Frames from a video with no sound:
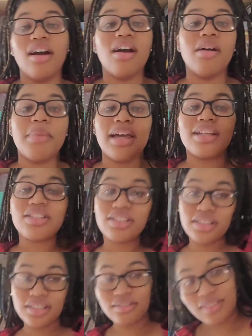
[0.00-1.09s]

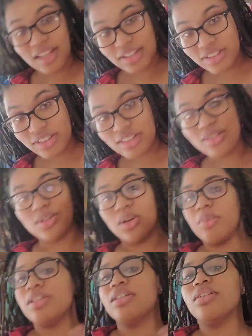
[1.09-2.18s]
Actually, you told
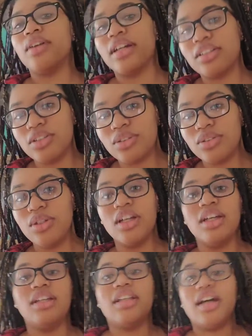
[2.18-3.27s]
me to correct you,
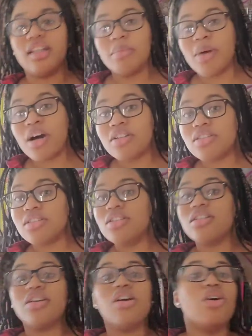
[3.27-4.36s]
not in a
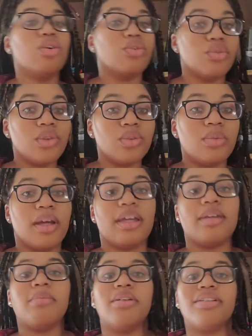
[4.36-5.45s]
bossy or rude
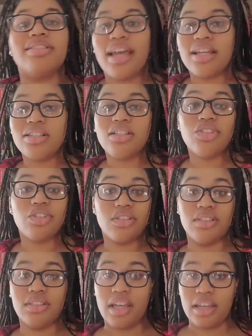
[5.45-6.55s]
way, but it's actually
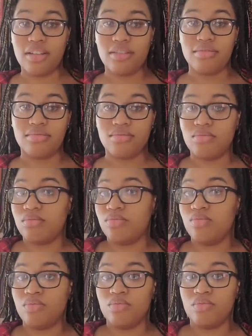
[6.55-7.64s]
just Day.
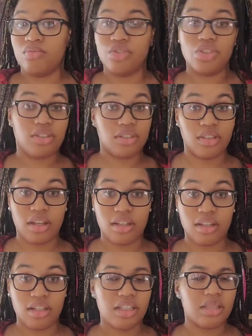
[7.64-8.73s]

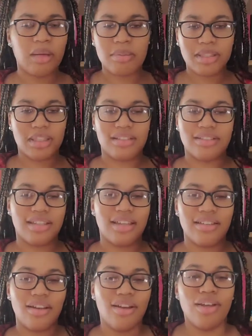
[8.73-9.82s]
And he's probably thinking in his
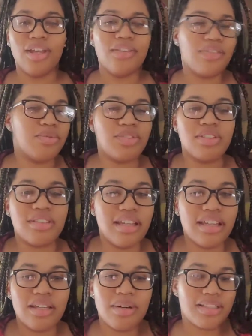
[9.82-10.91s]
head, if it was just
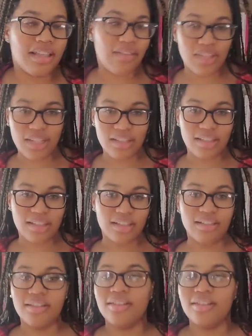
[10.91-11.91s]
Day, why does it have an E at the end?